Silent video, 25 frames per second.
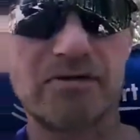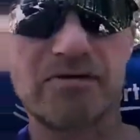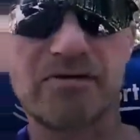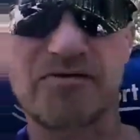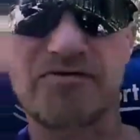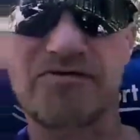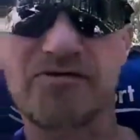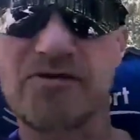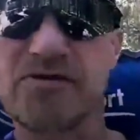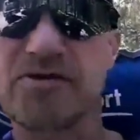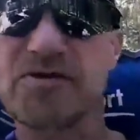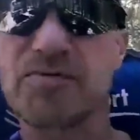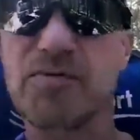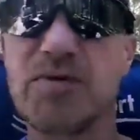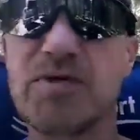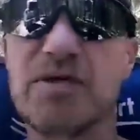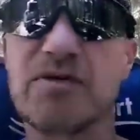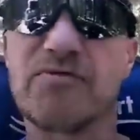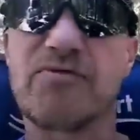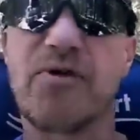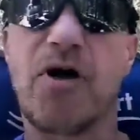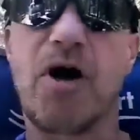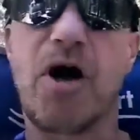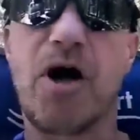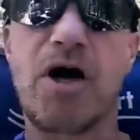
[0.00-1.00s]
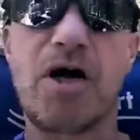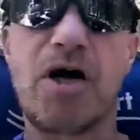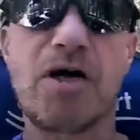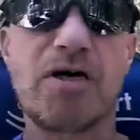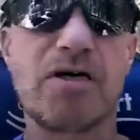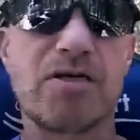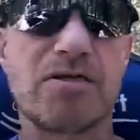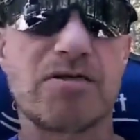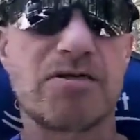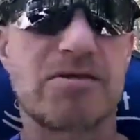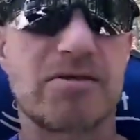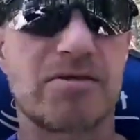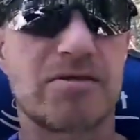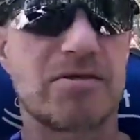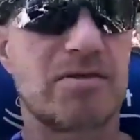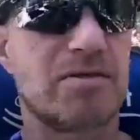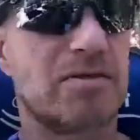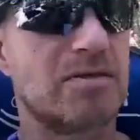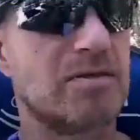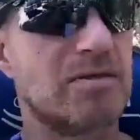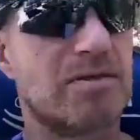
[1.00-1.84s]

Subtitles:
of the first week of August.